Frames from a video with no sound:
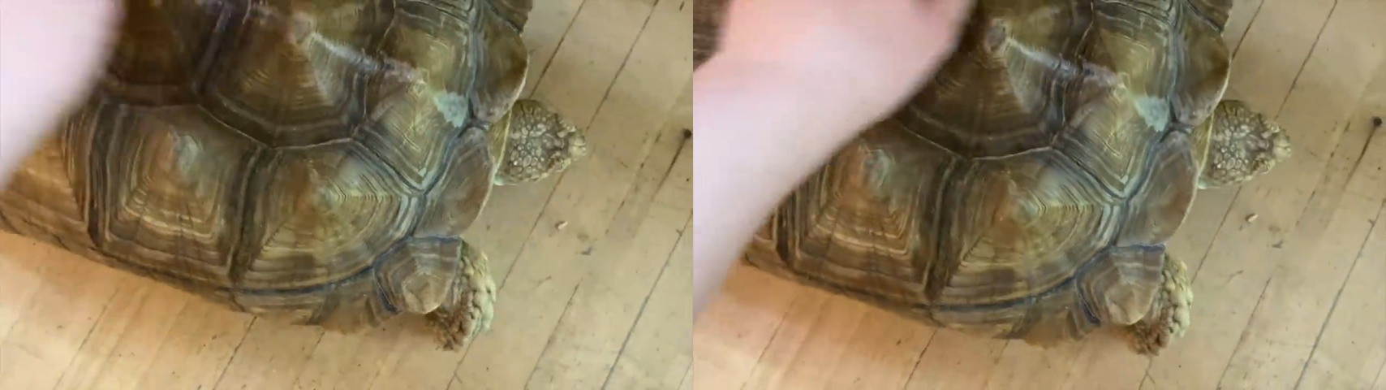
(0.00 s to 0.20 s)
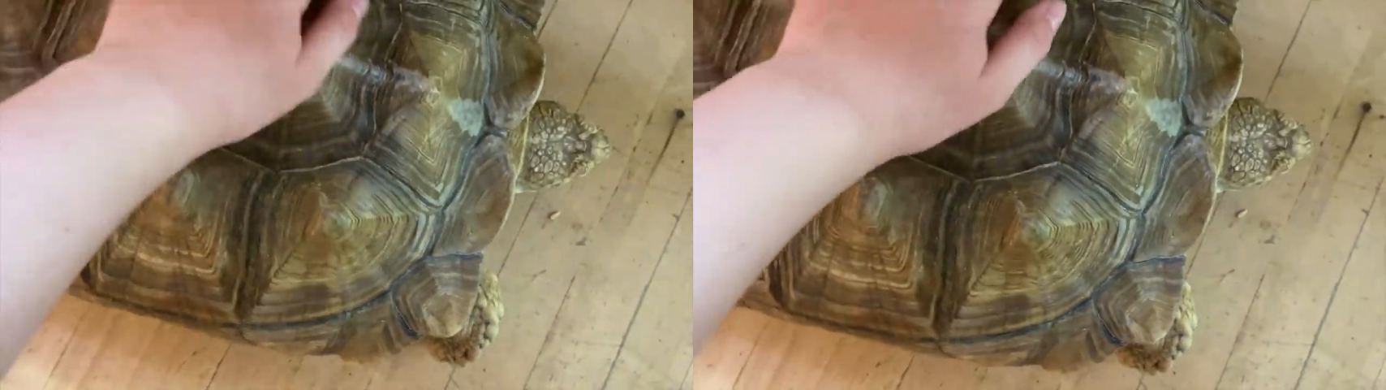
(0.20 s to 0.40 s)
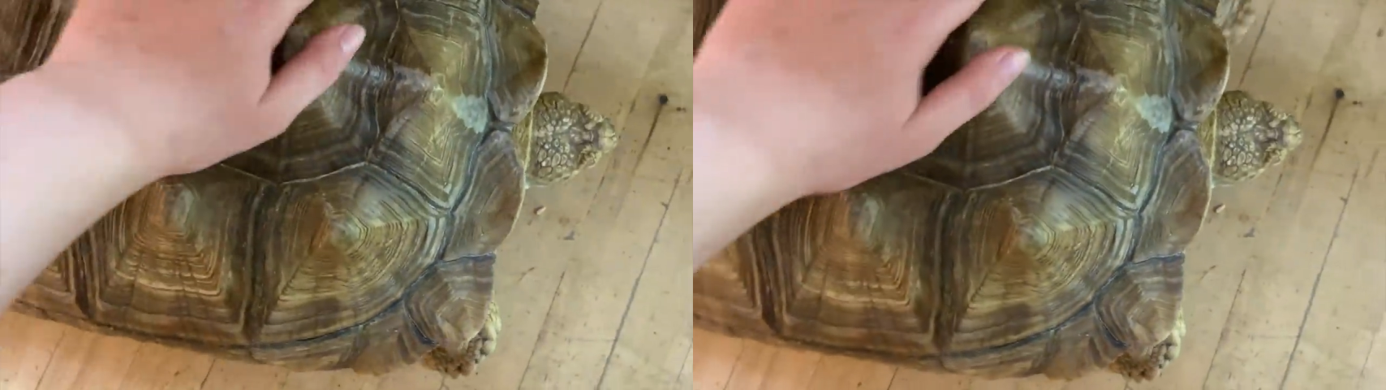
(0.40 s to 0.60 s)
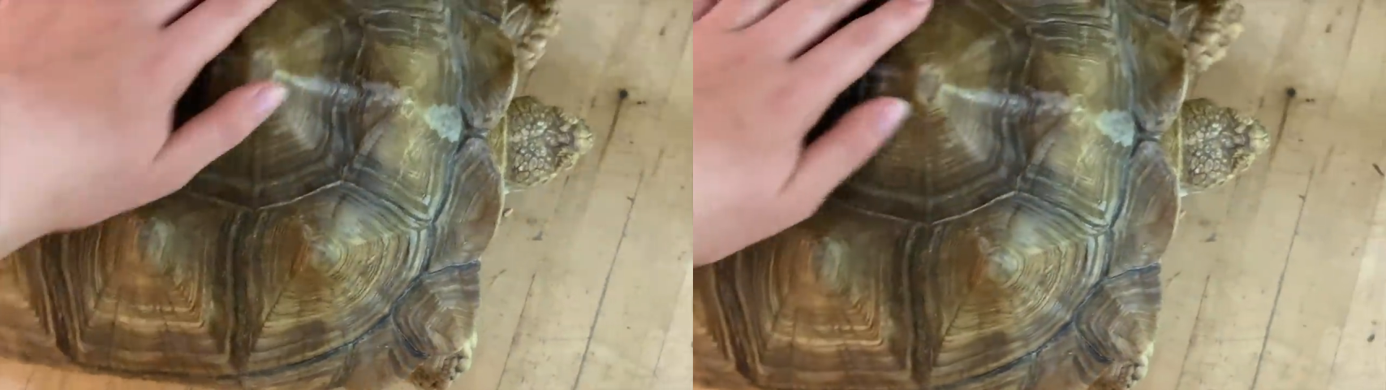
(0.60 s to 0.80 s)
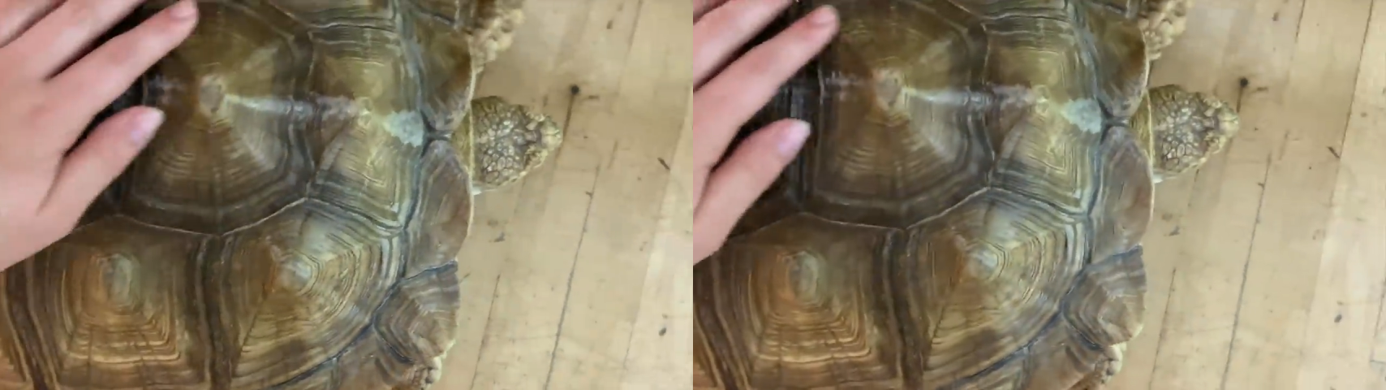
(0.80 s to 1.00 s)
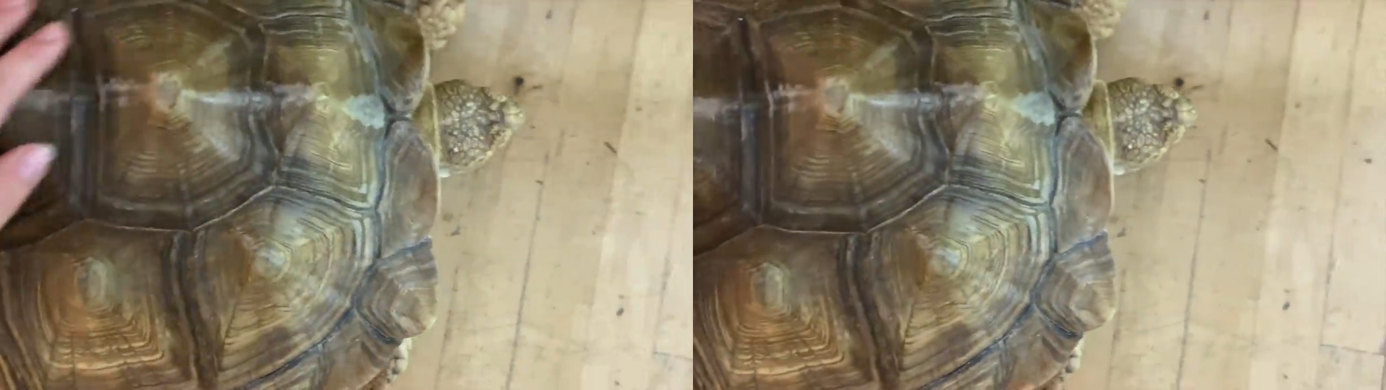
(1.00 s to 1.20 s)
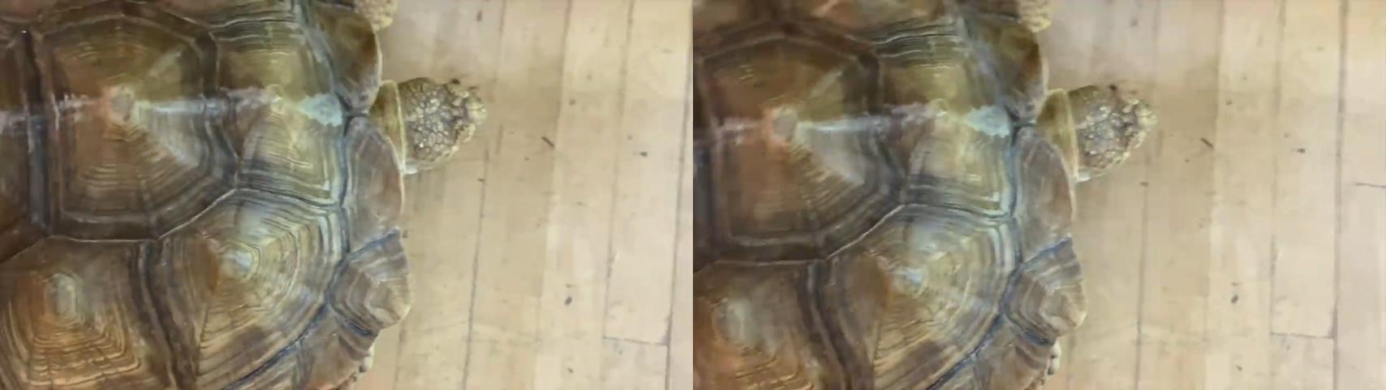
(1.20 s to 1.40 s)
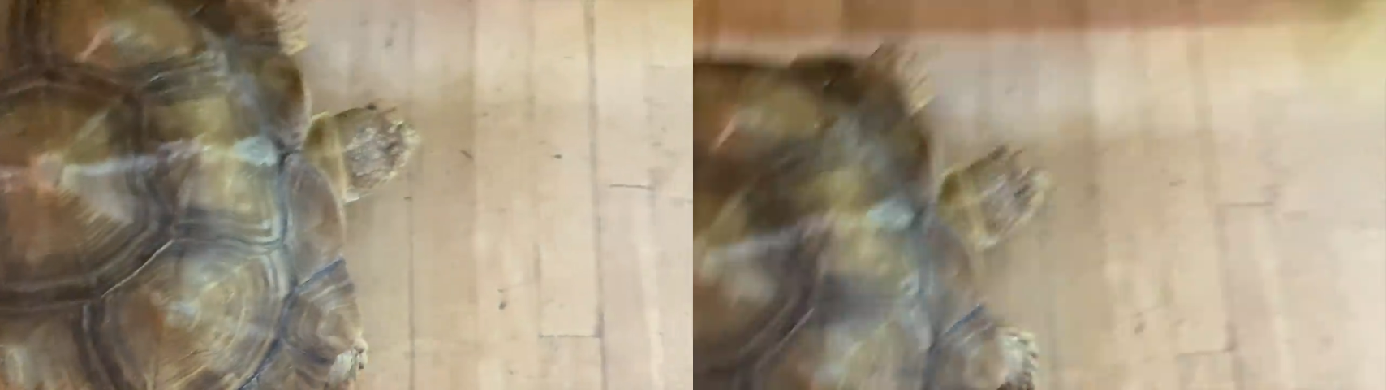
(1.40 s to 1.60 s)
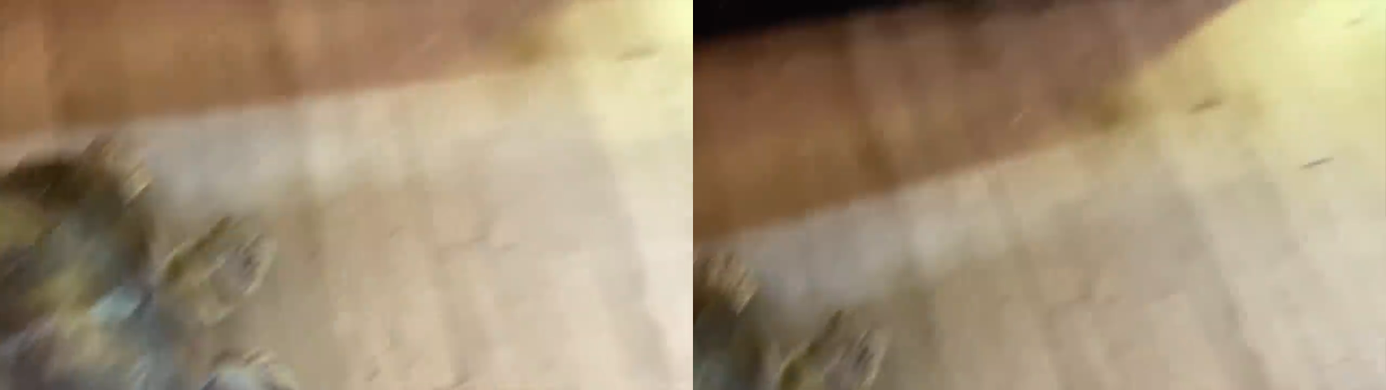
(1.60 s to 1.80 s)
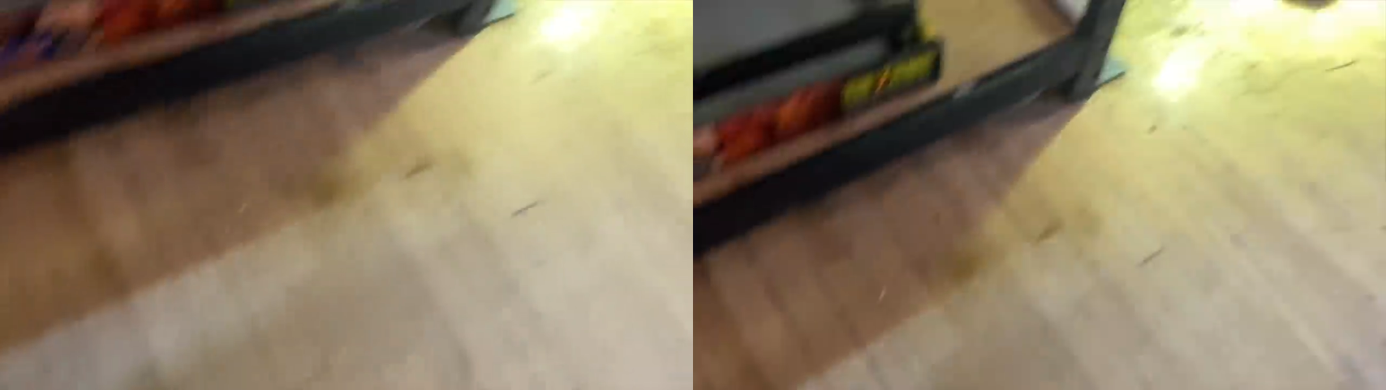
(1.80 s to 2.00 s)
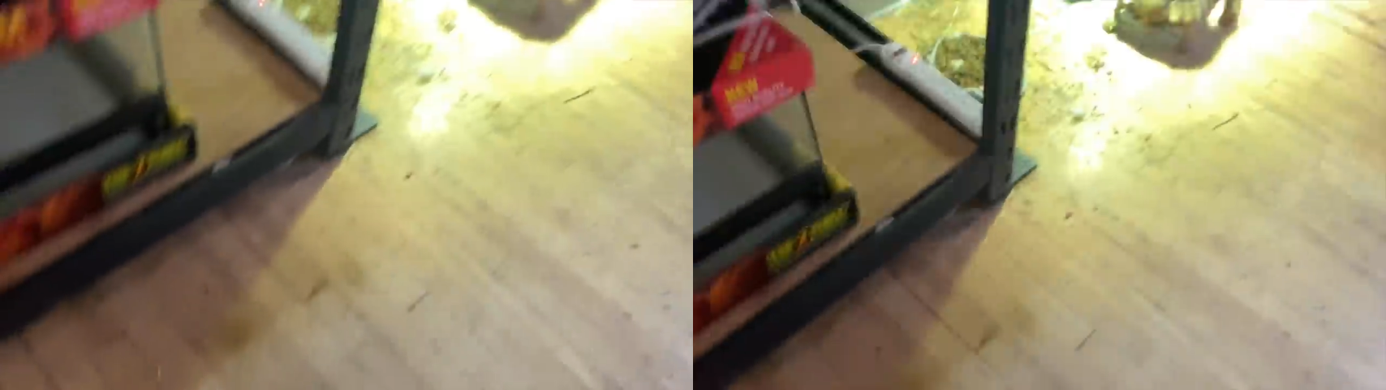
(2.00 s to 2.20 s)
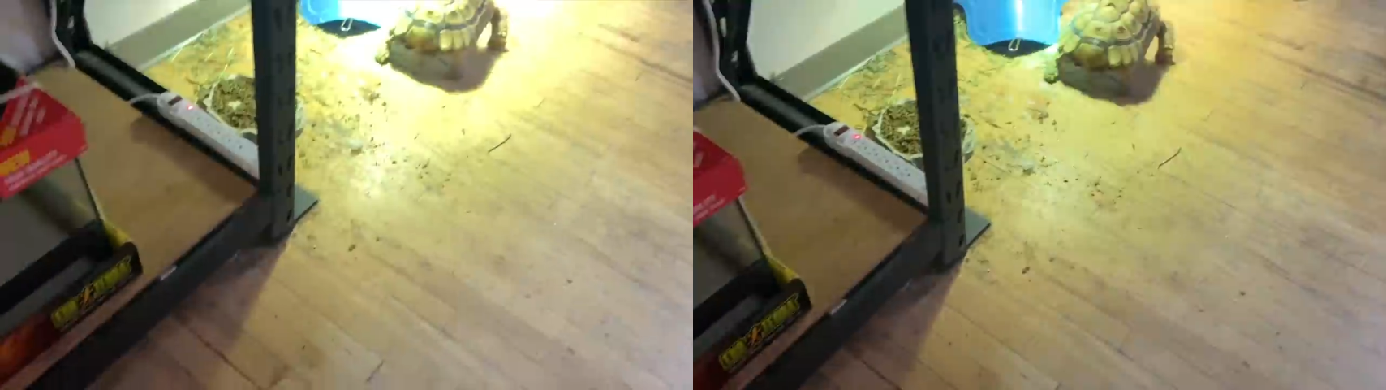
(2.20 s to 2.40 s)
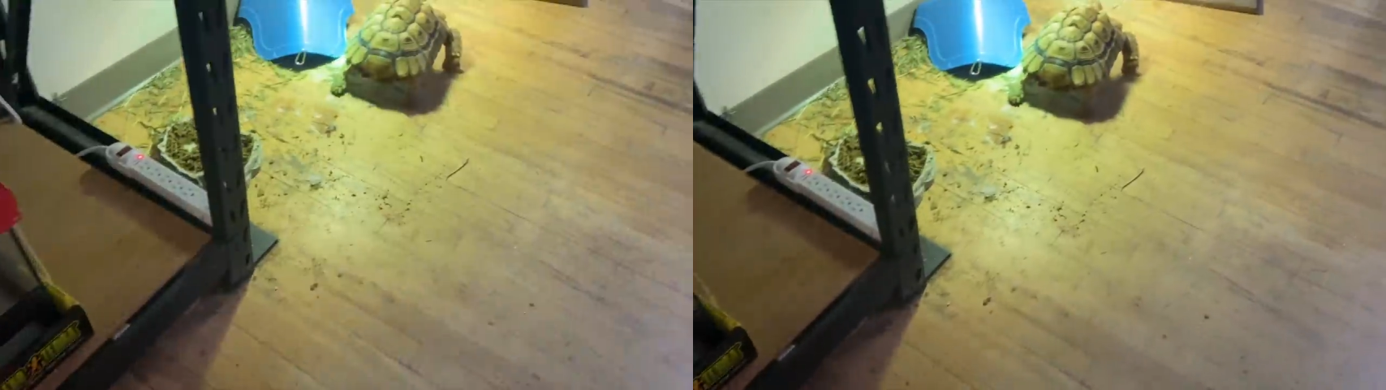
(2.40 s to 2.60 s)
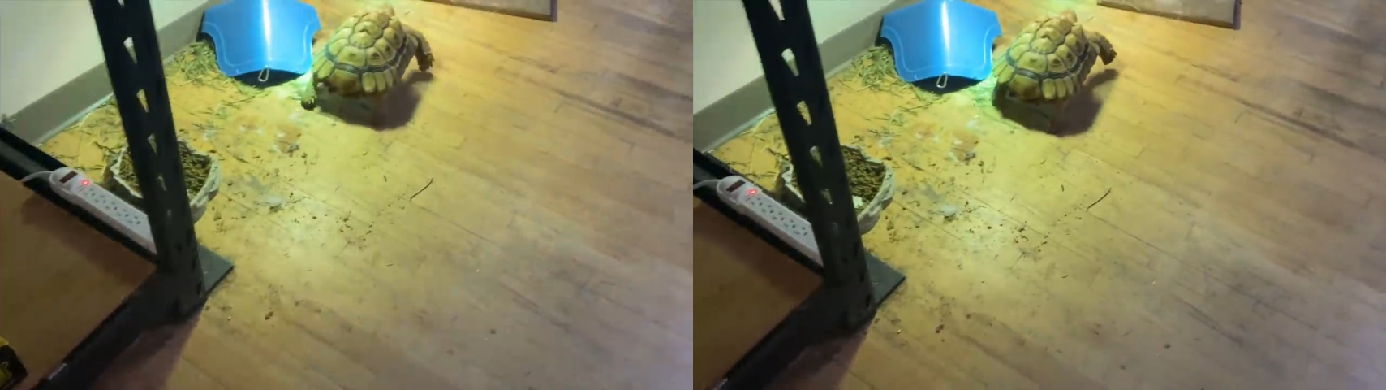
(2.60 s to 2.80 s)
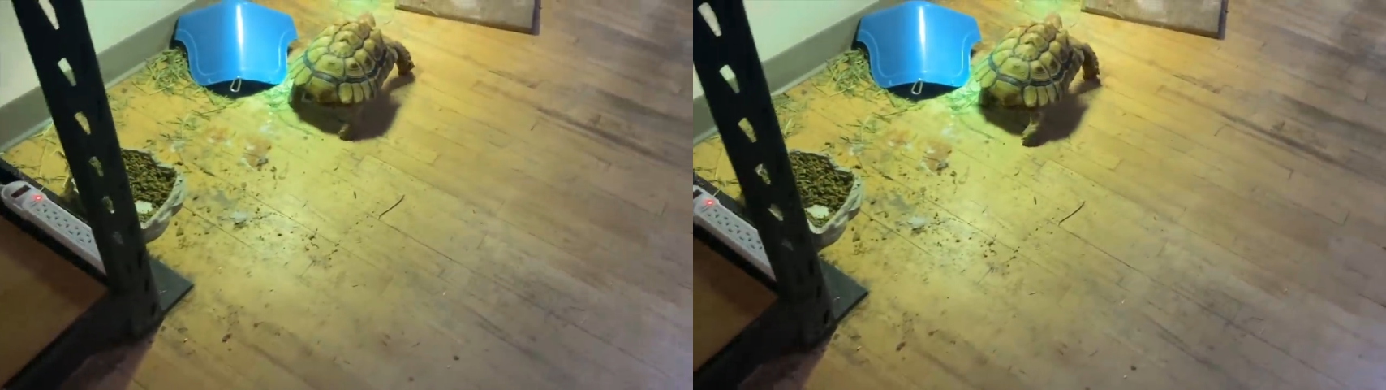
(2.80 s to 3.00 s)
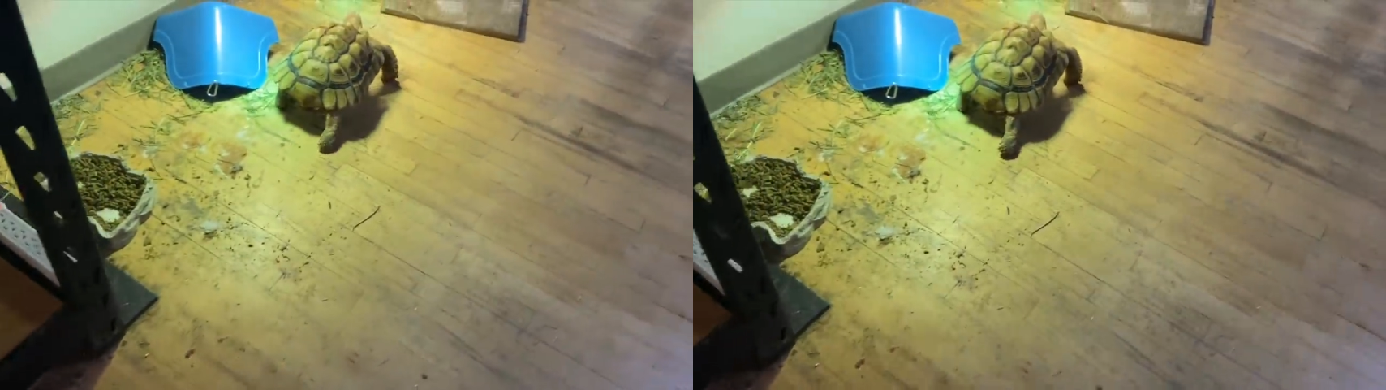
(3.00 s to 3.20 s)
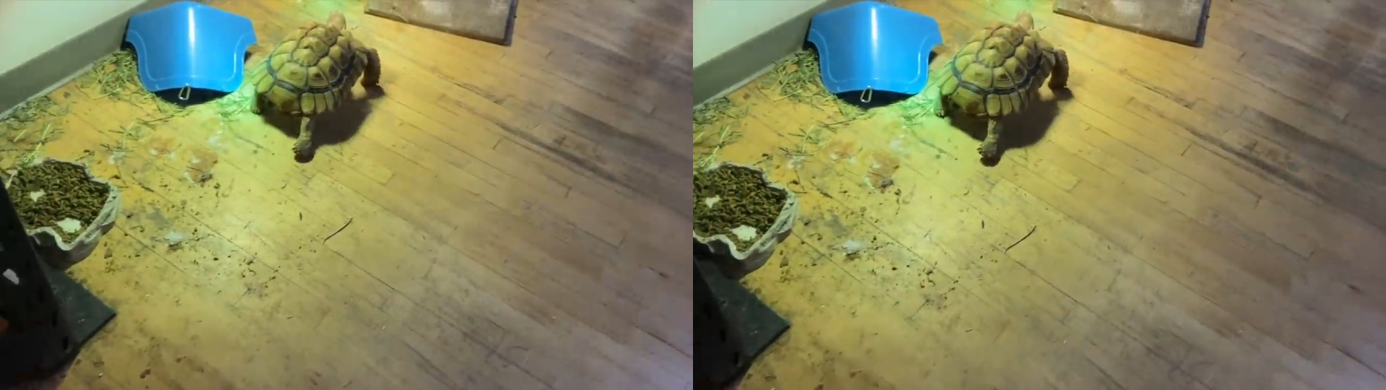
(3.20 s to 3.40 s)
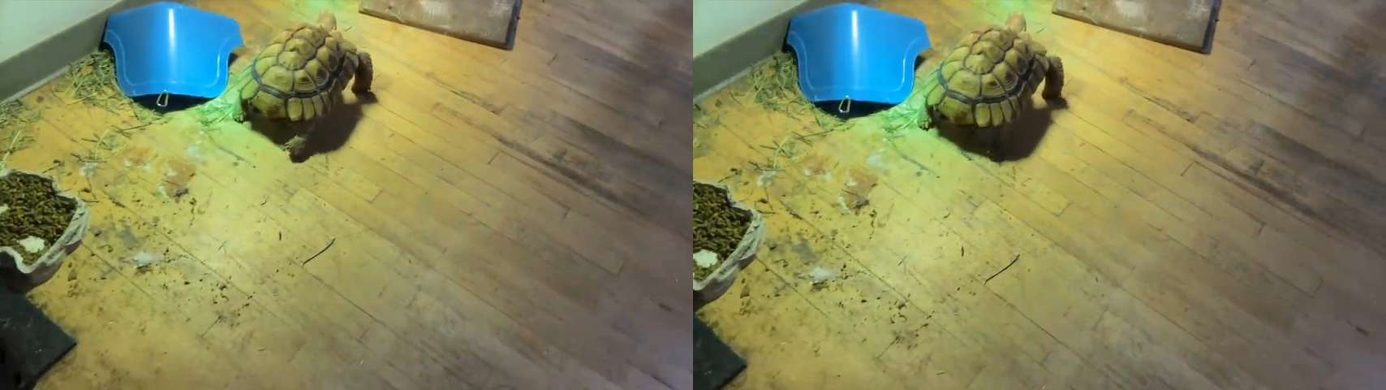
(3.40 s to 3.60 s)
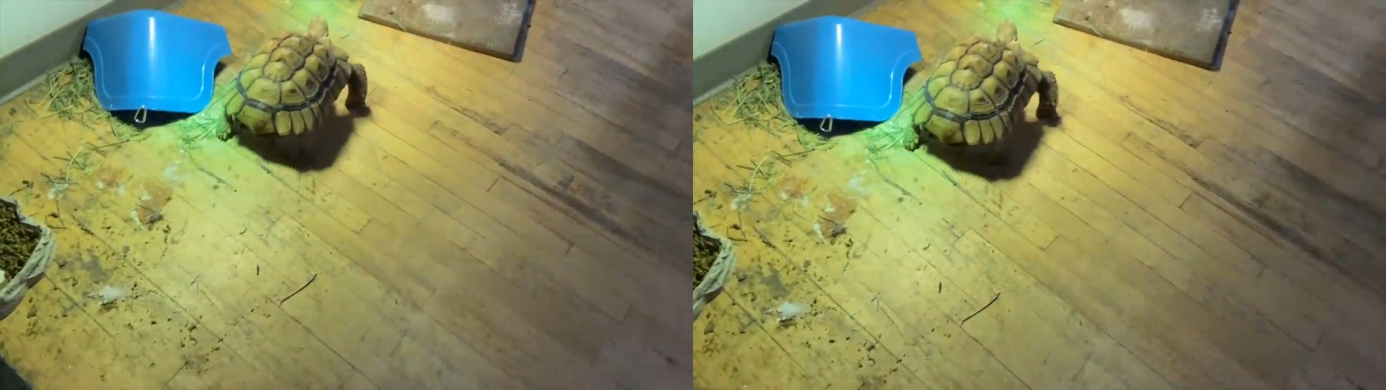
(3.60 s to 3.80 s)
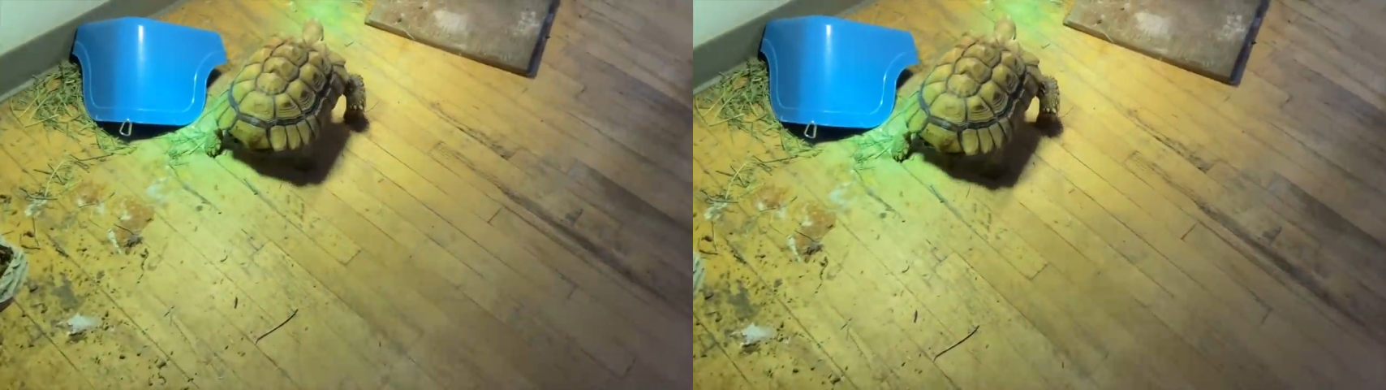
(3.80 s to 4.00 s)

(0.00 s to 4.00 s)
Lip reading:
Nobody's mouth can be seen.